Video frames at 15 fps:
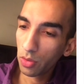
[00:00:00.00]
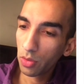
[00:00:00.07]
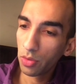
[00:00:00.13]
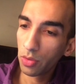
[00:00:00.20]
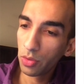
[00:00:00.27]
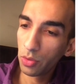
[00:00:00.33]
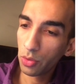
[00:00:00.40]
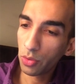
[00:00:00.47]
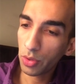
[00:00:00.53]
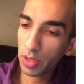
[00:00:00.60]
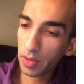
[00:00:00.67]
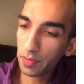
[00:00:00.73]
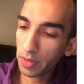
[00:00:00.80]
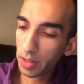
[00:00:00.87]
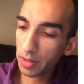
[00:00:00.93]
You could
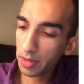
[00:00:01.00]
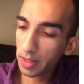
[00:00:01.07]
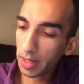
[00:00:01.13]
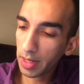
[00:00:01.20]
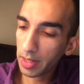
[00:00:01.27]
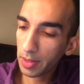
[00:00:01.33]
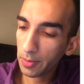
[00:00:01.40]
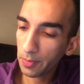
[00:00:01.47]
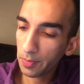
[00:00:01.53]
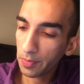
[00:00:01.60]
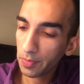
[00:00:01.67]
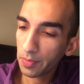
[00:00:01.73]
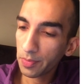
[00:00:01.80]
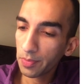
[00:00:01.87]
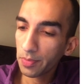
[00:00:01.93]
have done that
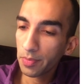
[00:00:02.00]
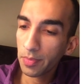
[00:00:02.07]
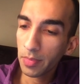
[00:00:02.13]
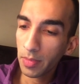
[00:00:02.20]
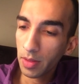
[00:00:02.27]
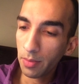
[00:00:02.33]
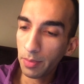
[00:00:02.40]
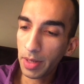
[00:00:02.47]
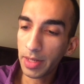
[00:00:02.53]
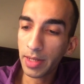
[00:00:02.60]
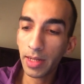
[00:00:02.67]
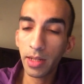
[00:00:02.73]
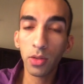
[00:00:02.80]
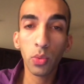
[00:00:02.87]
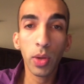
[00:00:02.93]

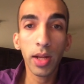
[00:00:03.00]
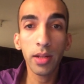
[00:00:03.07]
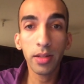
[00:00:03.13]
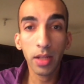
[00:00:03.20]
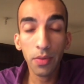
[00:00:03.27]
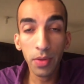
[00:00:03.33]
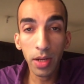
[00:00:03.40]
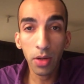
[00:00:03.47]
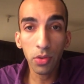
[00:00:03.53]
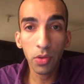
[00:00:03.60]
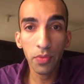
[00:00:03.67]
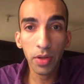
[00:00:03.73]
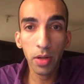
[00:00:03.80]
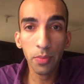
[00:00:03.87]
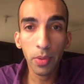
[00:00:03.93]
mentally as well. 7 out of
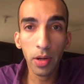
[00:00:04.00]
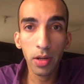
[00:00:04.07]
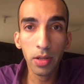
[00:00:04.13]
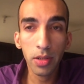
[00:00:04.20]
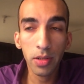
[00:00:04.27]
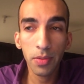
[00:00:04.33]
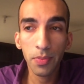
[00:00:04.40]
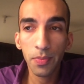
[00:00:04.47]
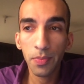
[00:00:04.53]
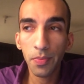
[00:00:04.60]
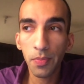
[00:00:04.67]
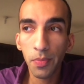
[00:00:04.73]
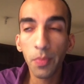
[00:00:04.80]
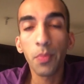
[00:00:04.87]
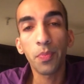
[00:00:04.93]
10 parts
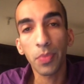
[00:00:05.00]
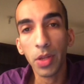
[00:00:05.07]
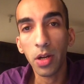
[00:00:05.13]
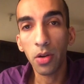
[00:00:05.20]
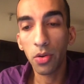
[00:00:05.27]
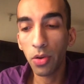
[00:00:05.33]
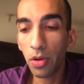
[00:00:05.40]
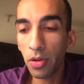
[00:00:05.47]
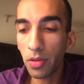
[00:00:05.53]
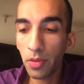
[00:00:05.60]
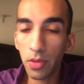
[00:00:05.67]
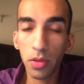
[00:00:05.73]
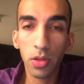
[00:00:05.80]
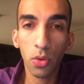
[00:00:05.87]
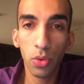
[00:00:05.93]
are
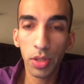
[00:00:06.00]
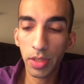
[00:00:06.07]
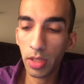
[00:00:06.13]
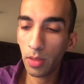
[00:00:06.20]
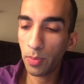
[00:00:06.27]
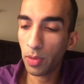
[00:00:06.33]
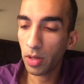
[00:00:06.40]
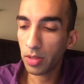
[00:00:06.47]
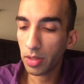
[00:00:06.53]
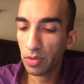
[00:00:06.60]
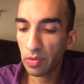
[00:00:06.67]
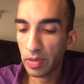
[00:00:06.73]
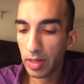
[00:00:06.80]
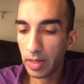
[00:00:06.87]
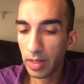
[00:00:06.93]
gone. There are only 3 parts out
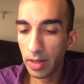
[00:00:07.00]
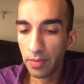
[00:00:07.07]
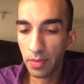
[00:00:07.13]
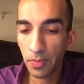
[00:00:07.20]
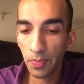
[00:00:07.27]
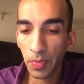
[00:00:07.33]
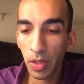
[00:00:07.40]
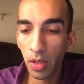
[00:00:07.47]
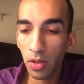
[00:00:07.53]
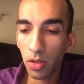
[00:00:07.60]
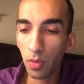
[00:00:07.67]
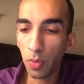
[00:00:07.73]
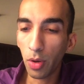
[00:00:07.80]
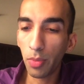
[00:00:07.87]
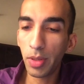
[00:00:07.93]
of 10 left. The
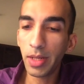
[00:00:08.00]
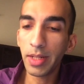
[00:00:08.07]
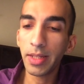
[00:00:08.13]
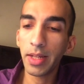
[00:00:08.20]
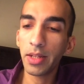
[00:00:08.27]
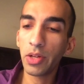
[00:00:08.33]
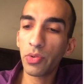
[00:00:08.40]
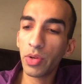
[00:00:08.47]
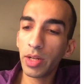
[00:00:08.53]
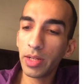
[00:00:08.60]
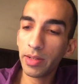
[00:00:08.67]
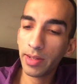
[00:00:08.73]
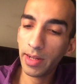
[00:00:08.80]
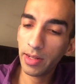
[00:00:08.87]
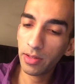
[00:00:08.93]
probability that the train
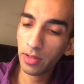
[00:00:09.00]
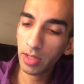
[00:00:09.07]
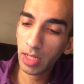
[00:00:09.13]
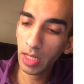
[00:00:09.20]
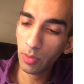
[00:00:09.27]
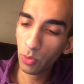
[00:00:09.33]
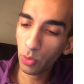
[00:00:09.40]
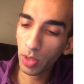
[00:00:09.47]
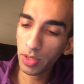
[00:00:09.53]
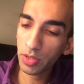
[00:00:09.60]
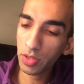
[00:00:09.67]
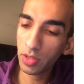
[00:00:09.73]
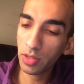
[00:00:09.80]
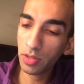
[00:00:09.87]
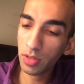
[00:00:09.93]
is late, same
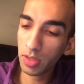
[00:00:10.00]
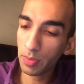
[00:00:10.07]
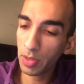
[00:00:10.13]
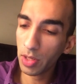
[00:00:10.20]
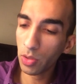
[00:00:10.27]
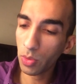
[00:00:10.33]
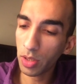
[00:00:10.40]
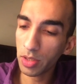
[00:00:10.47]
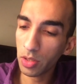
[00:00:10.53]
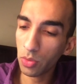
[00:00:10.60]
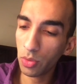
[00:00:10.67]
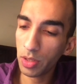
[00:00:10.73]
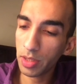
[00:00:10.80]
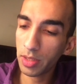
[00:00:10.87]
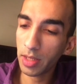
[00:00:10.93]
question, similar question.
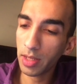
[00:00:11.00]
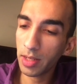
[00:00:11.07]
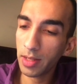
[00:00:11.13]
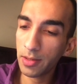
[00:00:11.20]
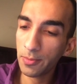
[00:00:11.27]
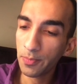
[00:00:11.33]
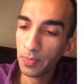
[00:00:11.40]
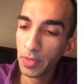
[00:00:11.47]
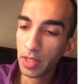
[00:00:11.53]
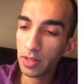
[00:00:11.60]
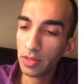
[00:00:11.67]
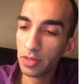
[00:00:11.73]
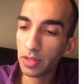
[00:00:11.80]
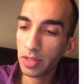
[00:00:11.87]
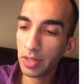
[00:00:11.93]
Only thing is
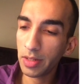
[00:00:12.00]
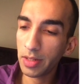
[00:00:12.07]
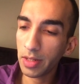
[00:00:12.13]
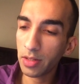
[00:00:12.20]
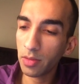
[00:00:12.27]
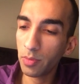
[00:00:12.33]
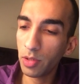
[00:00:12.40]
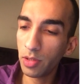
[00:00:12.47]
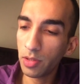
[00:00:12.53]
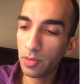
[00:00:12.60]
this is in decimals.